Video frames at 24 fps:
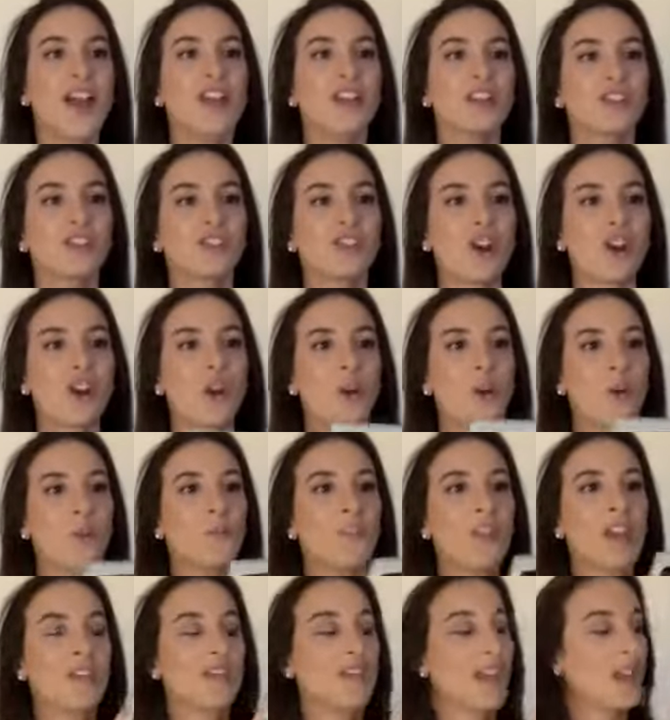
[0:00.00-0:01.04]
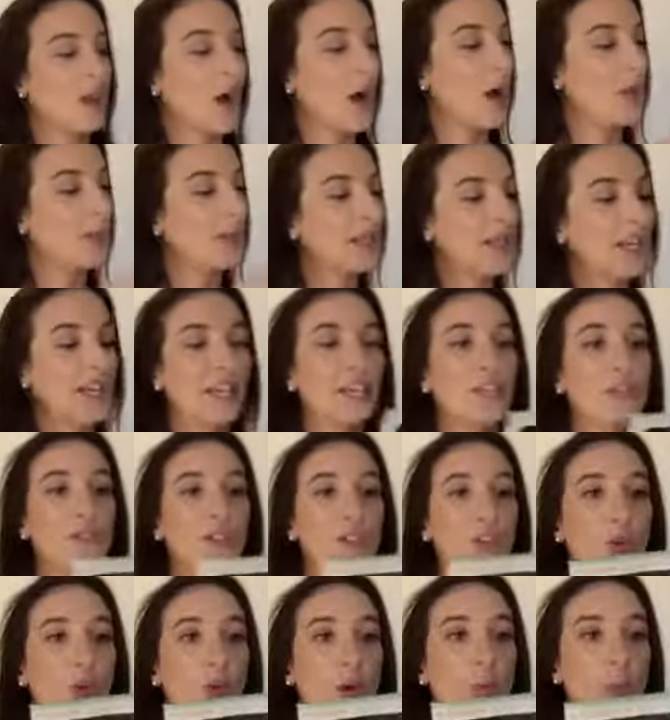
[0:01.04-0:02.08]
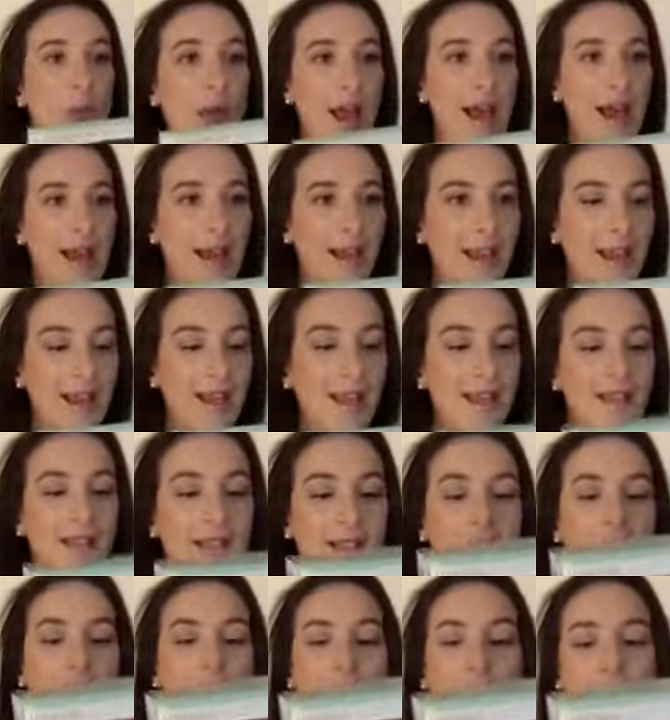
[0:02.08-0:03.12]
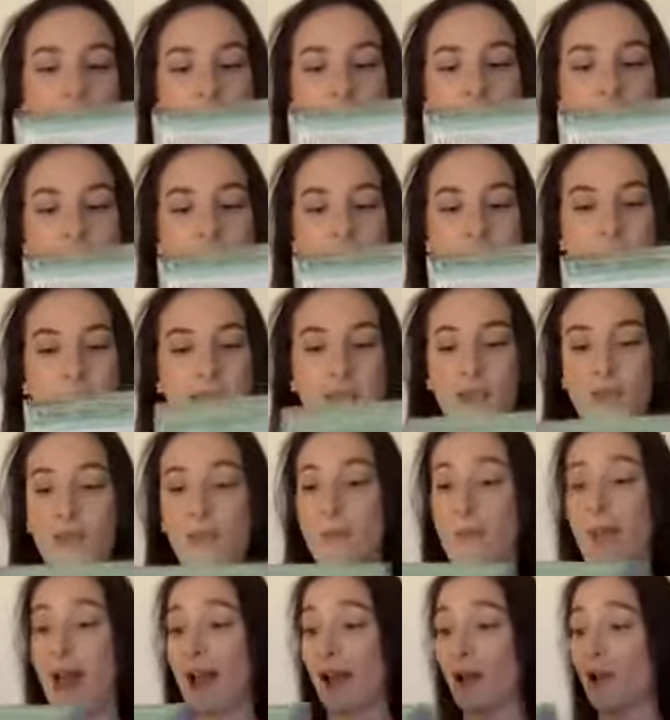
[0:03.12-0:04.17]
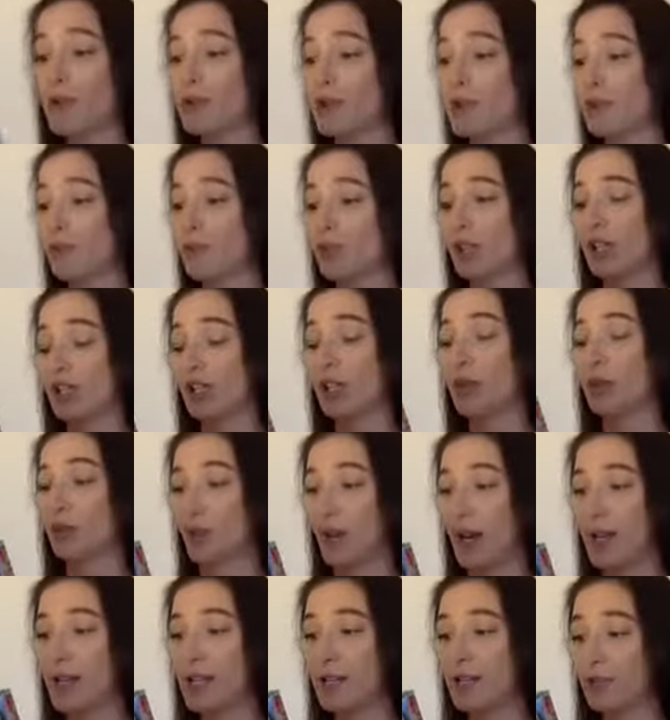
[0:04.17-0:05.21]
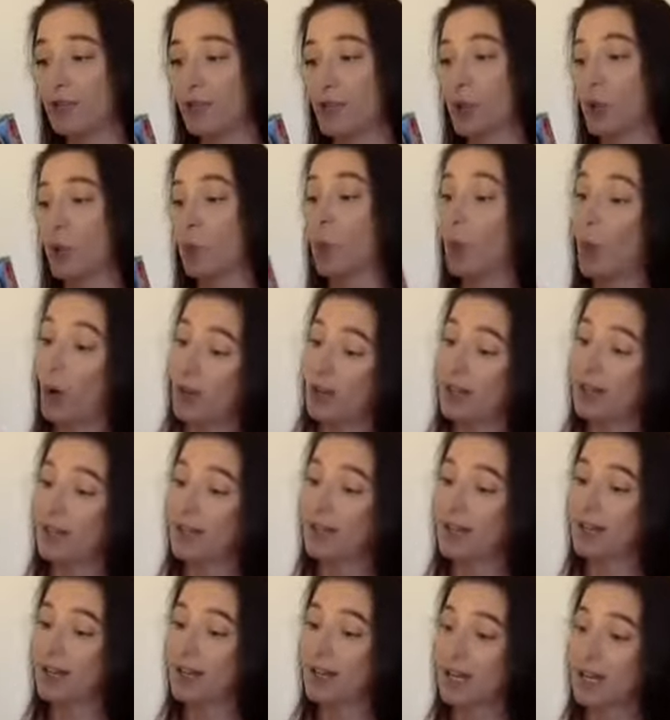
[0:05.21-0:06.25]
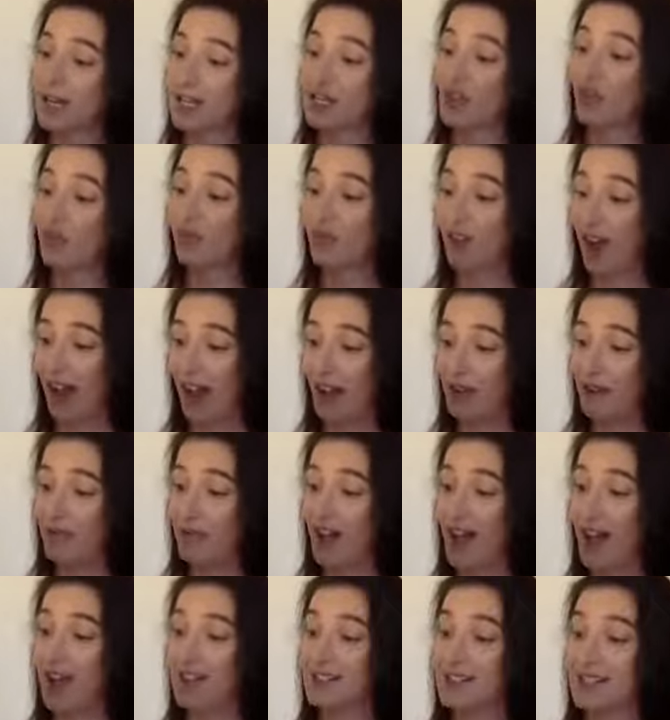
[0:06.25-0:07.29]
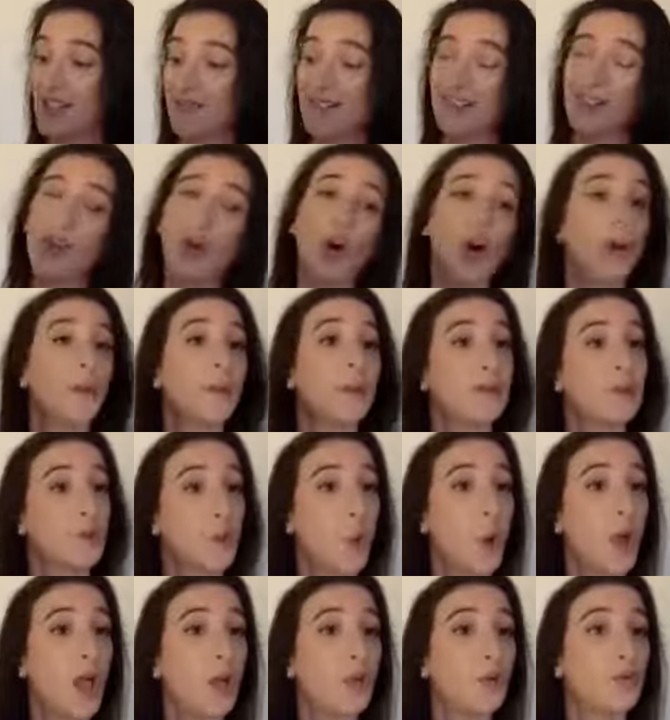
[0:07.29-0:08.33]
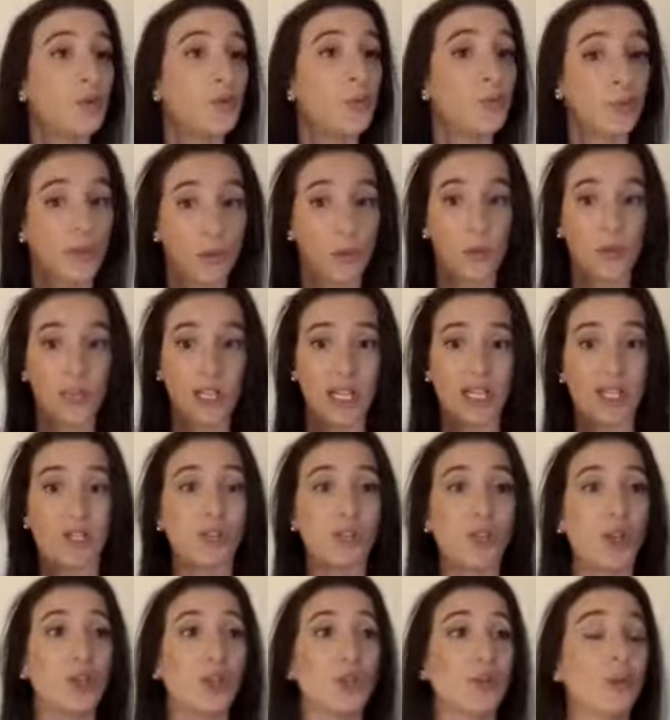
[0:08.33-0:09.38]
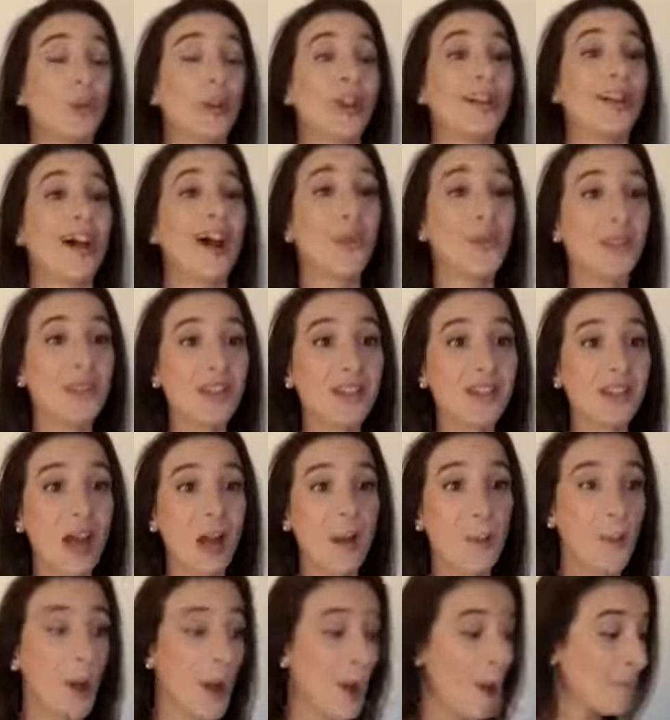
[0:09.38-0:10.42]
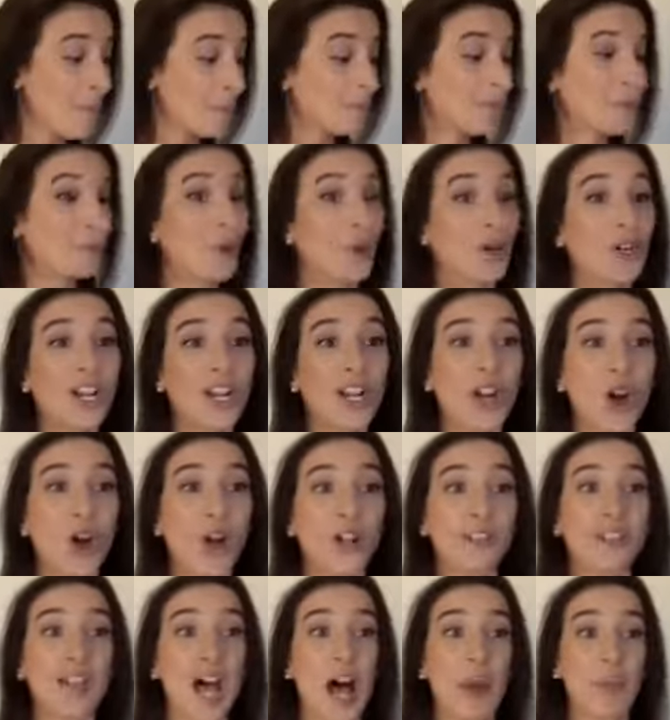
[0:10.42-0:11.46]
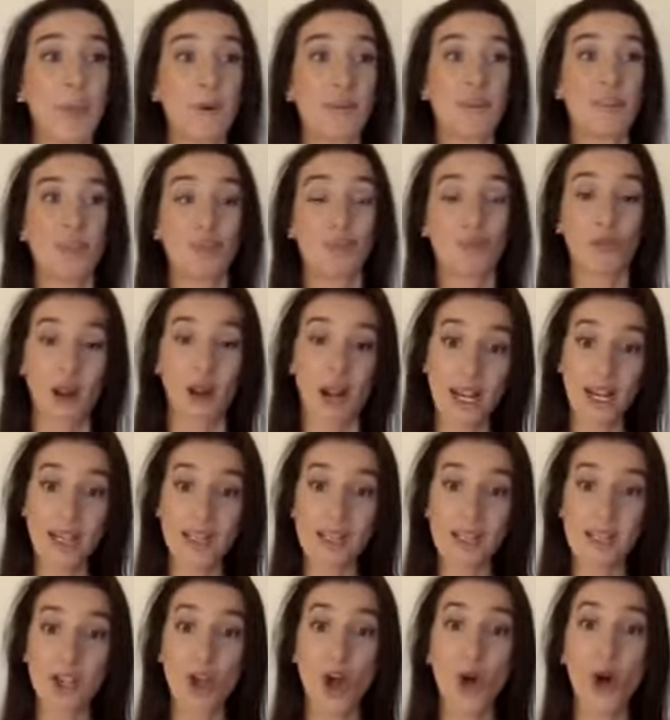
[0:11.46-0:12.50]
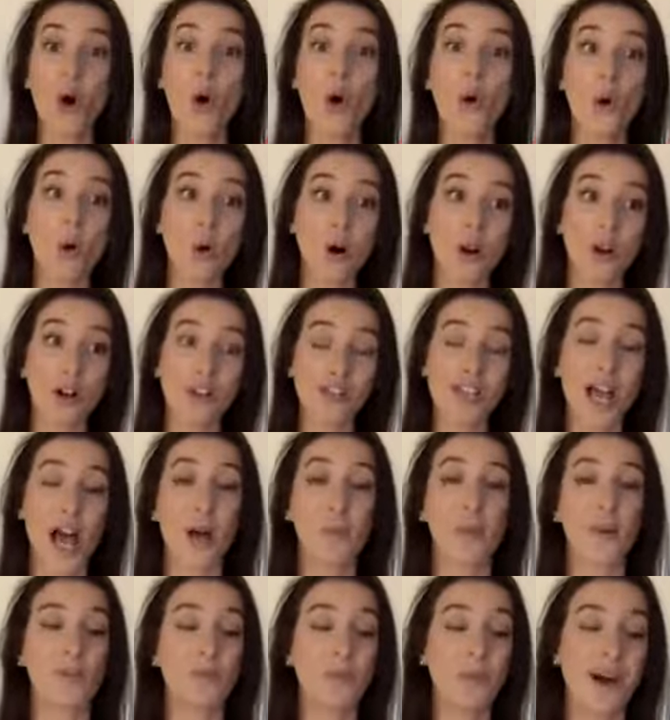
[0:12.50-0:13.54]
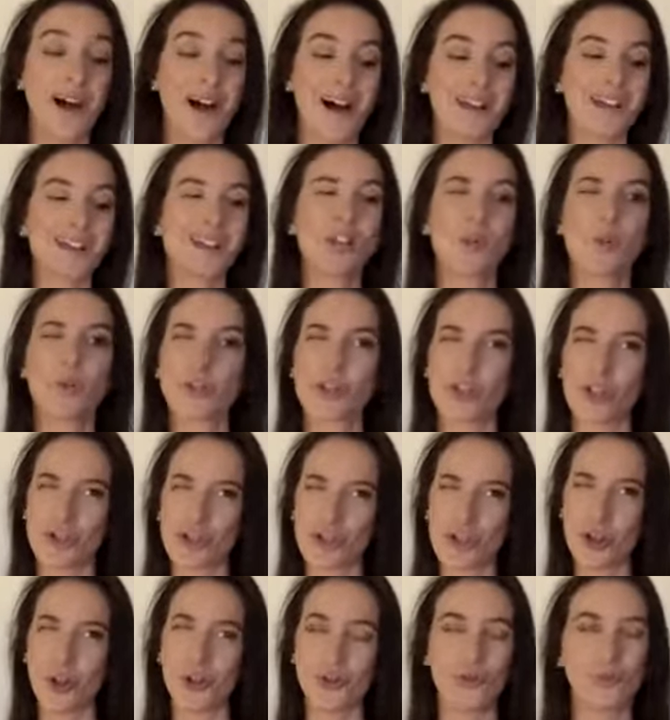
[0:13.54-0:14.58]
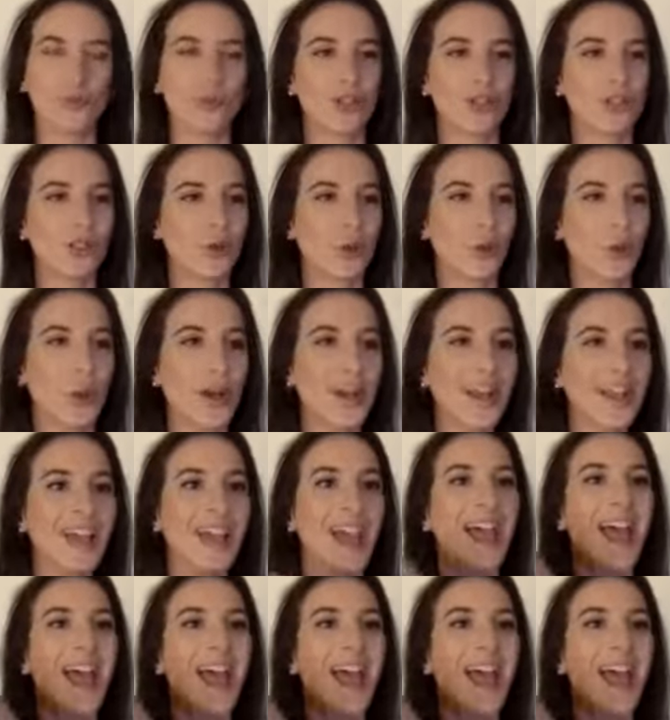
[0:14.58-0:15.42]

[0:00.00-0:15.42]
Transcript: So they come in individual packets, and the macros are really great. For one, it's 5 fat, 7 carb, and 12 protein. So you can cut this up, put it on top of the rice or on top of pasta, which I'll show you real quick.